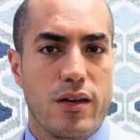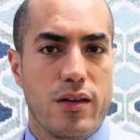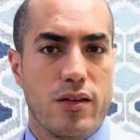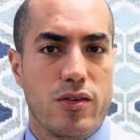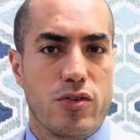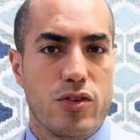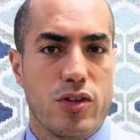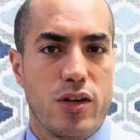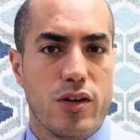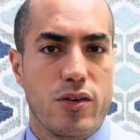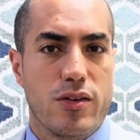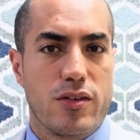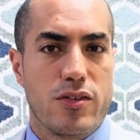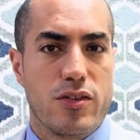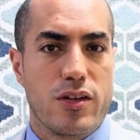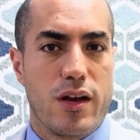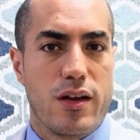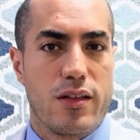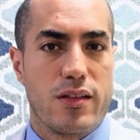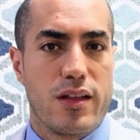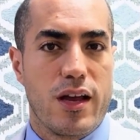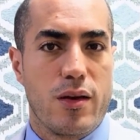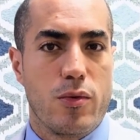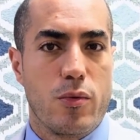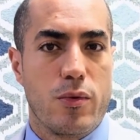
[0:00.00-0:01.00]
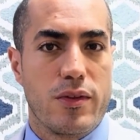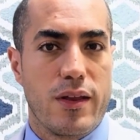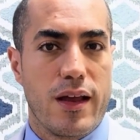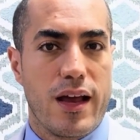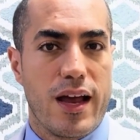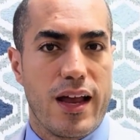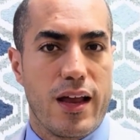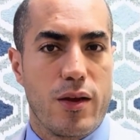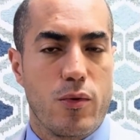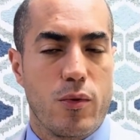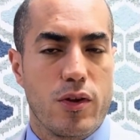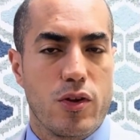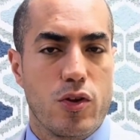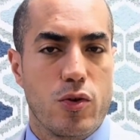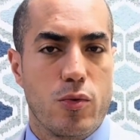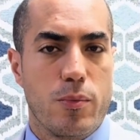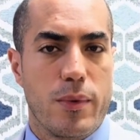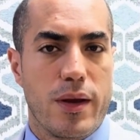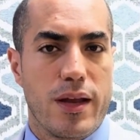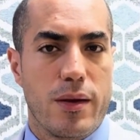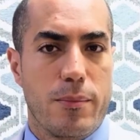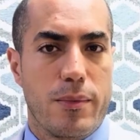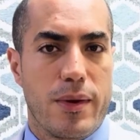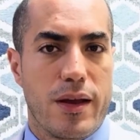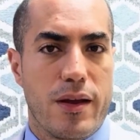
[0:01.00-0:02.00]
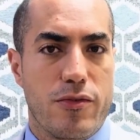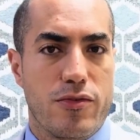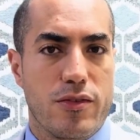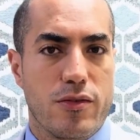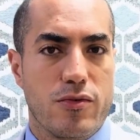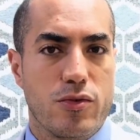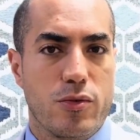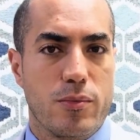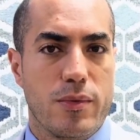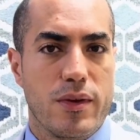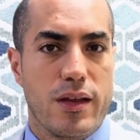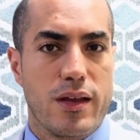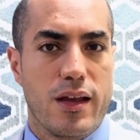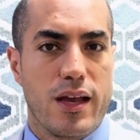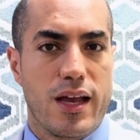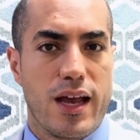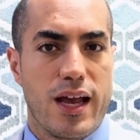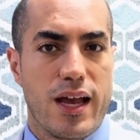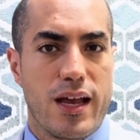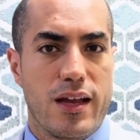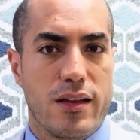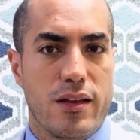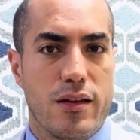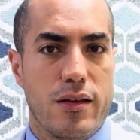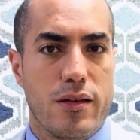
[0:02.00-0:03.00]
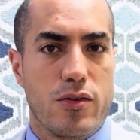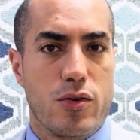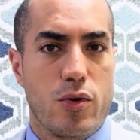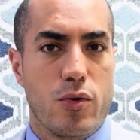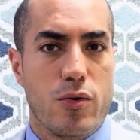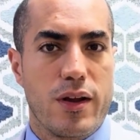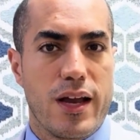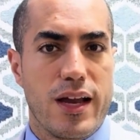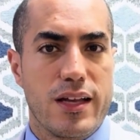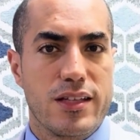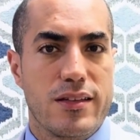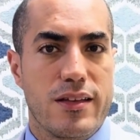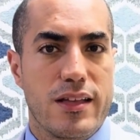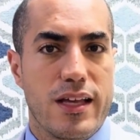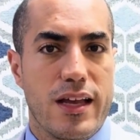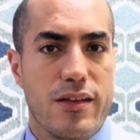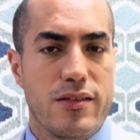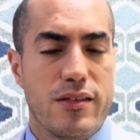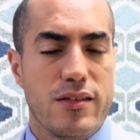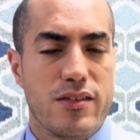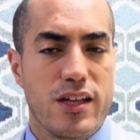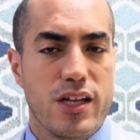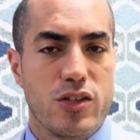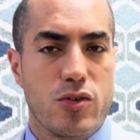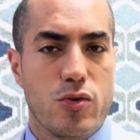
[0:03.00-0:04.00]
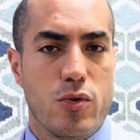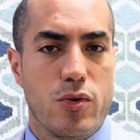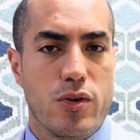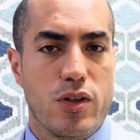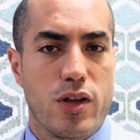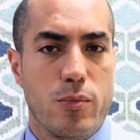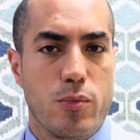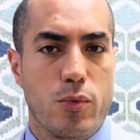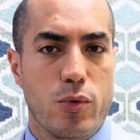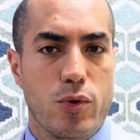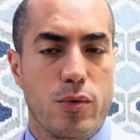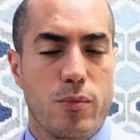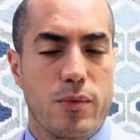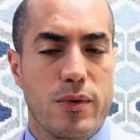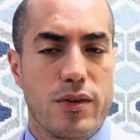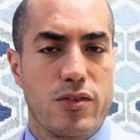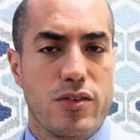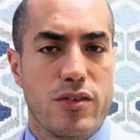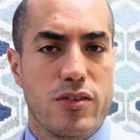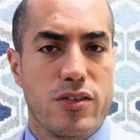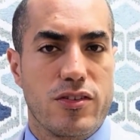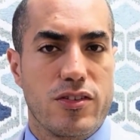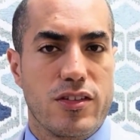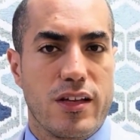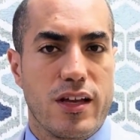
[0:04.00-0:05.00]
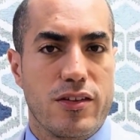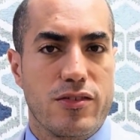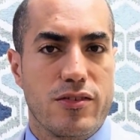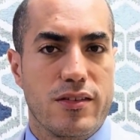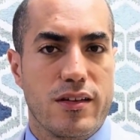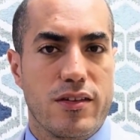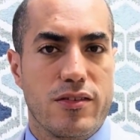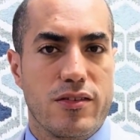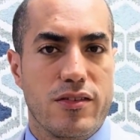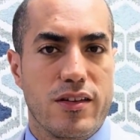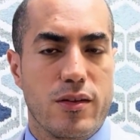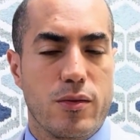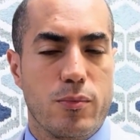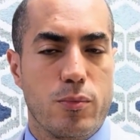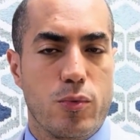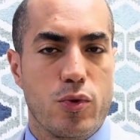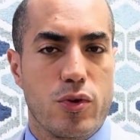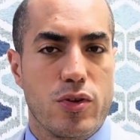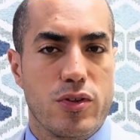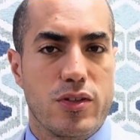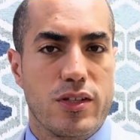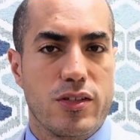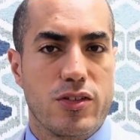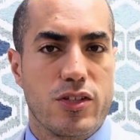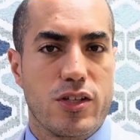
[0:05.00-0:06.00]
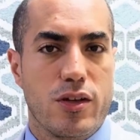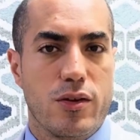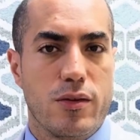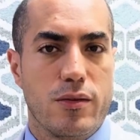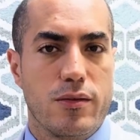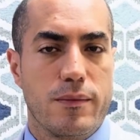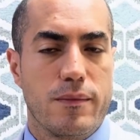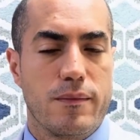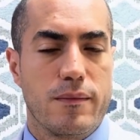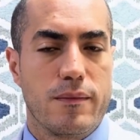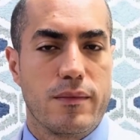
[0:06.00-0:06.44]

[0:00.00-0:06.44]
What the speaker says: share this content with anyone who might benefit from it, and don't hesitate to schedule an appointment to discuss this in more detail.